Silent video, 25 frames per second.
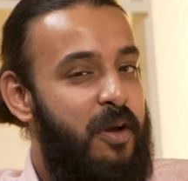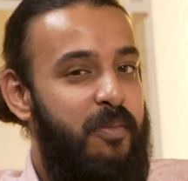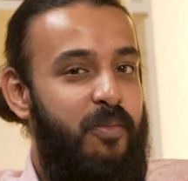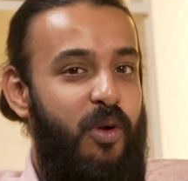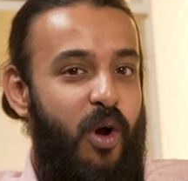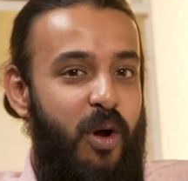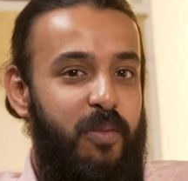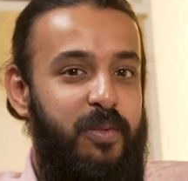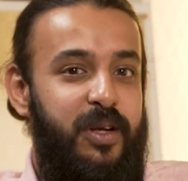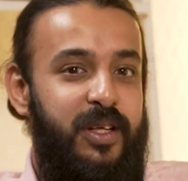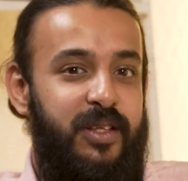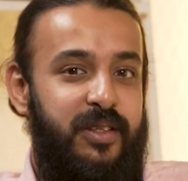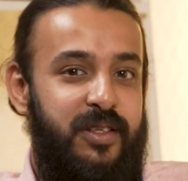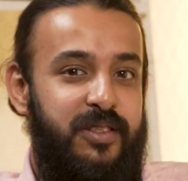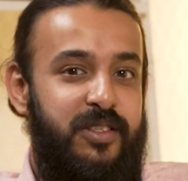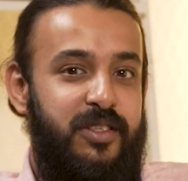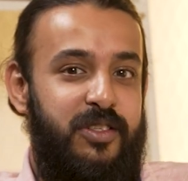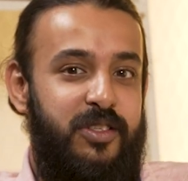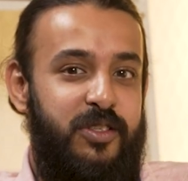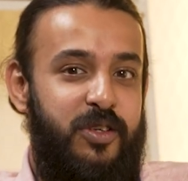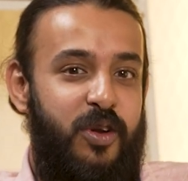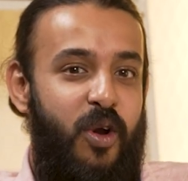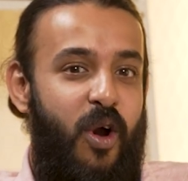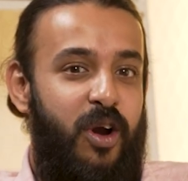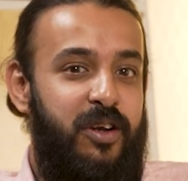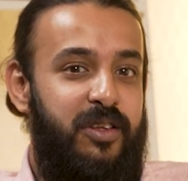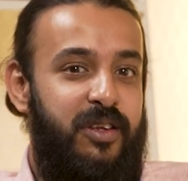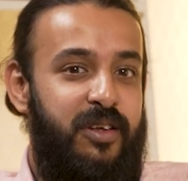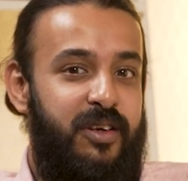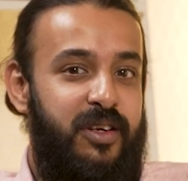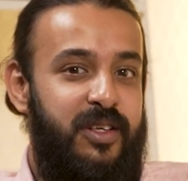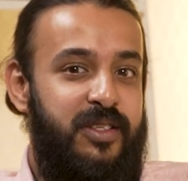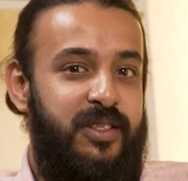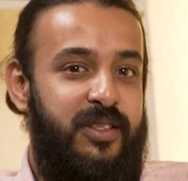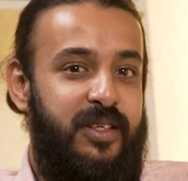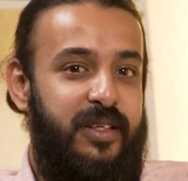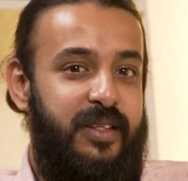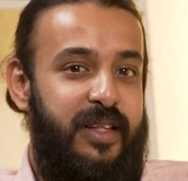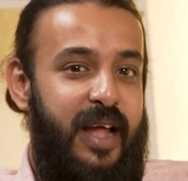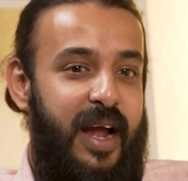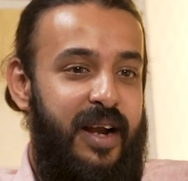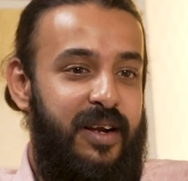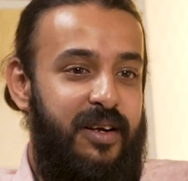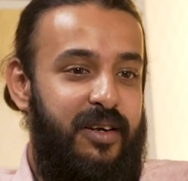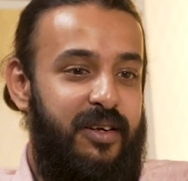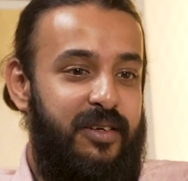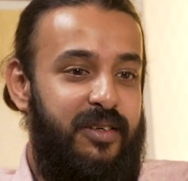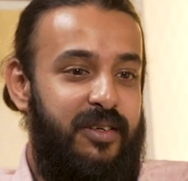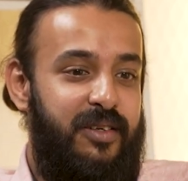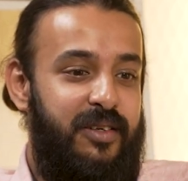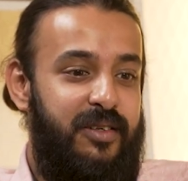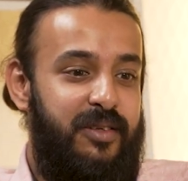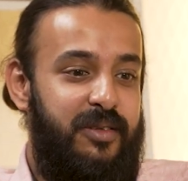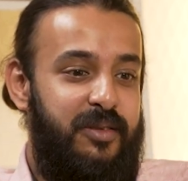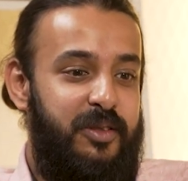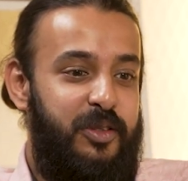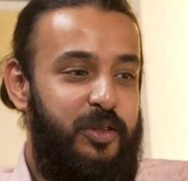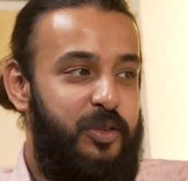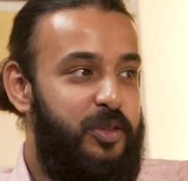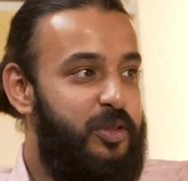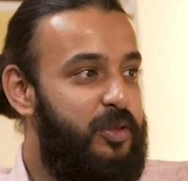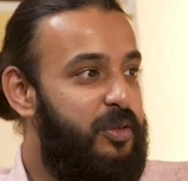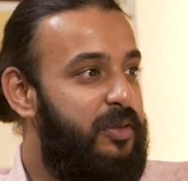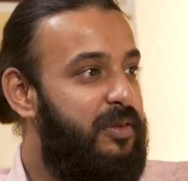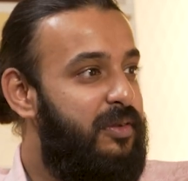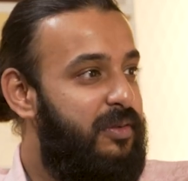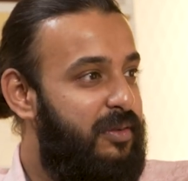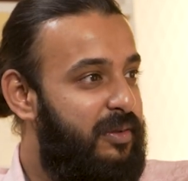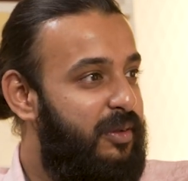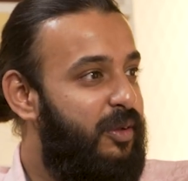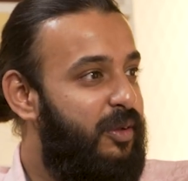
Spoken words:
probably this is not the risk that you should